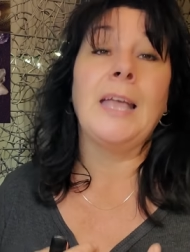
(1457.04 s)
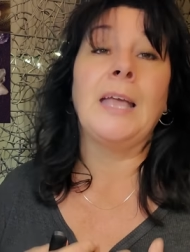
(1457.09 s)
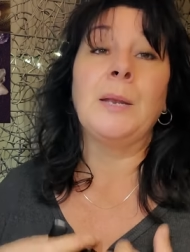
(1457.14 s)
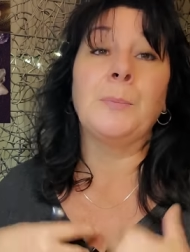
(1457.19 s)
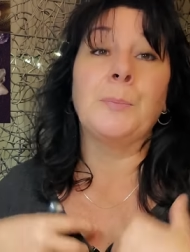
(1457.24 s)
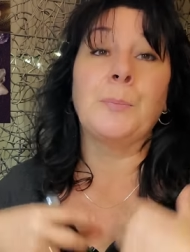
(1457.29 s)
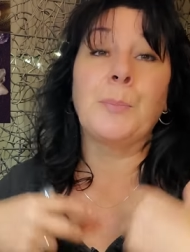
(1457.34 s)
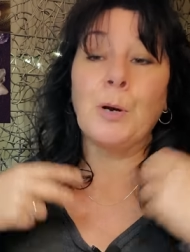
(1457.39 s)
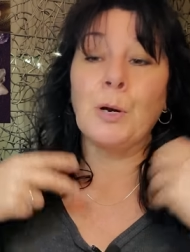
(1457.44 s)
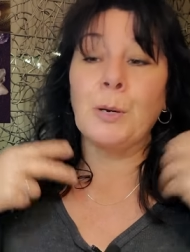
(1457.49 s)

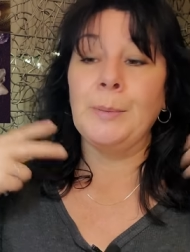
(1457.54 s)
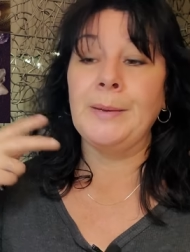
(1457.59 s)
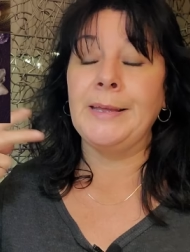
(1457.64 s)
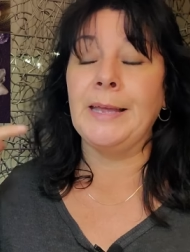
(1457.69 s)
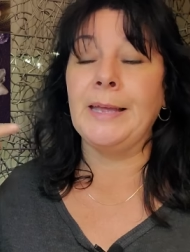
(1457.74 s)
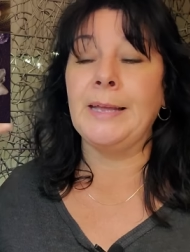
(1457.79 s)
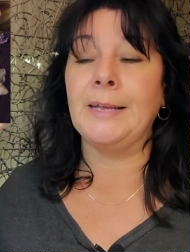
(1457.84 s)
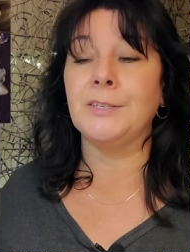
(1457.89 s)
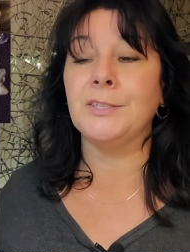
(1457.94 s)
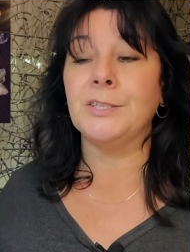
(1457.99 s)
and
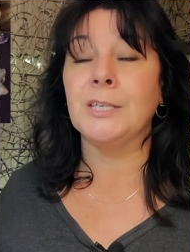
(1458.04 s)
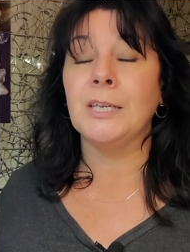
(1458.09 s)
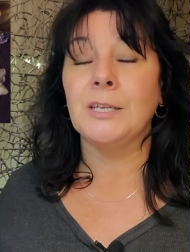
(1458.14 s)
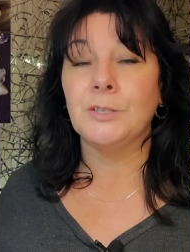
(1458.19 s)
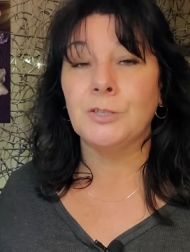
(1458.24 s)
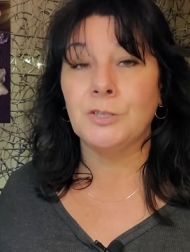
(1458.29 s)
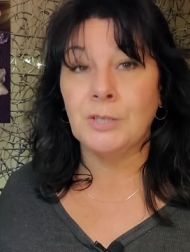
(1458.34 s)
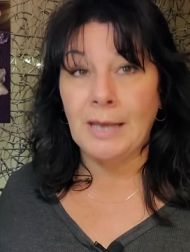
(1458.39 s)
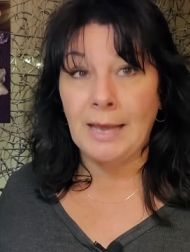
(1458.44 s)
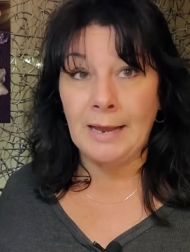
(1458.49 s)
permeates
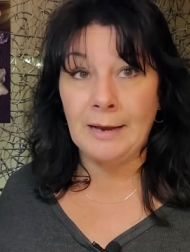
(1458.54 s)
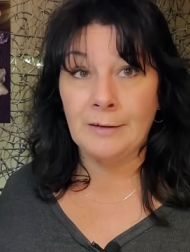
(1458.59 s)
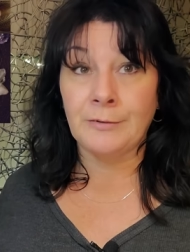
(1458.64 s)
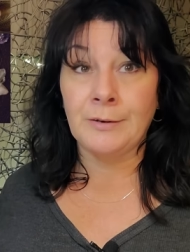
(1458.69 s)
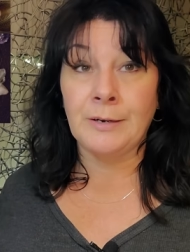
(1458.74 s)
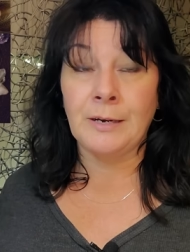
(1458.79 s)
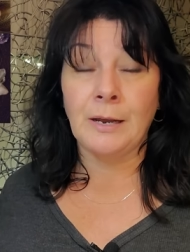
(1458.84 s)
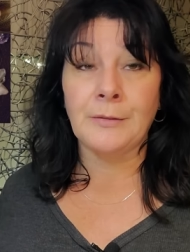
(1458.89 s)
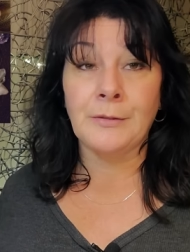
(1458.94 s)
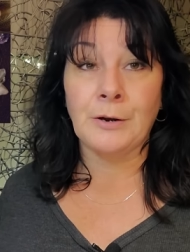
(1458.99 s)
to
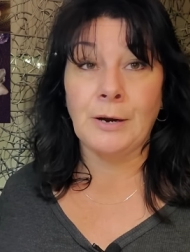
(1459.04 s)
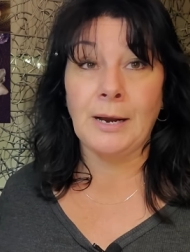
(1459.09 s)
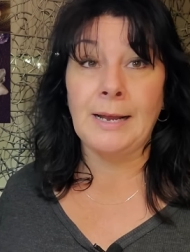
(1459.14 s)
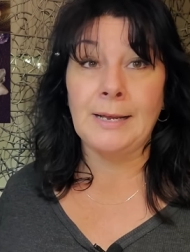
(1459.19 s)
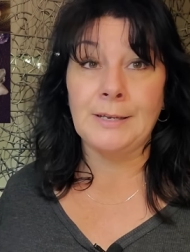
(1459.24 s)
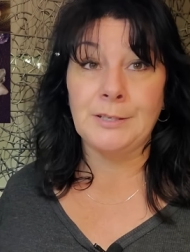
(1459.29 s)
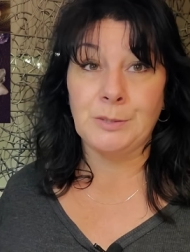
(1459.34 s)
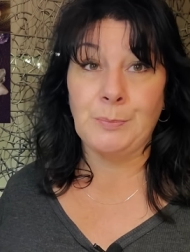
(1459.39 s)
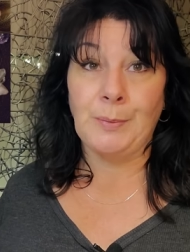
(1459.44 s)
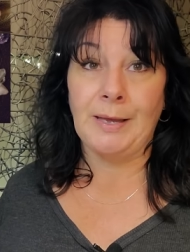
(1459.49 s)
every other
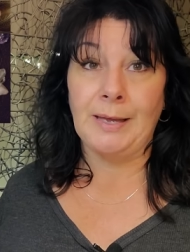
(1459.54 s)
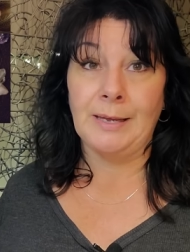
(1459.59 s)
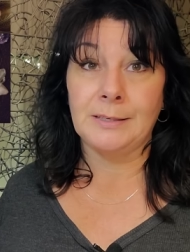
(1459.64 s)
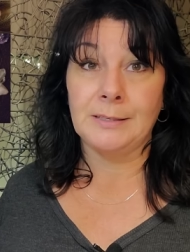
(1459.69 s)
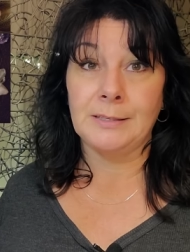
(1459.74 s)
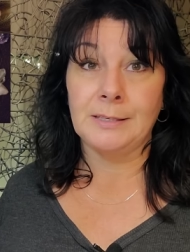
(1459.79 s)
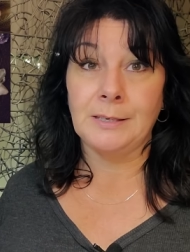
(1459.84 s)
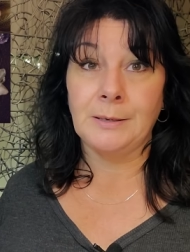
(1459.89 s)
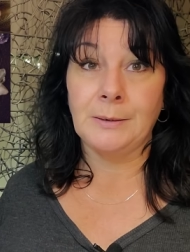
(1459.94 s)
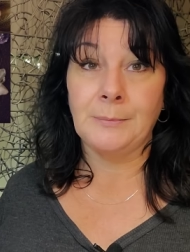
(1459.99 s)

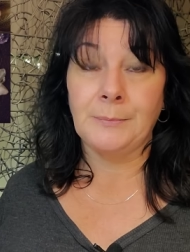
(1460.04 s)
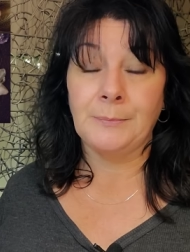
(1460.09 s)
aspect.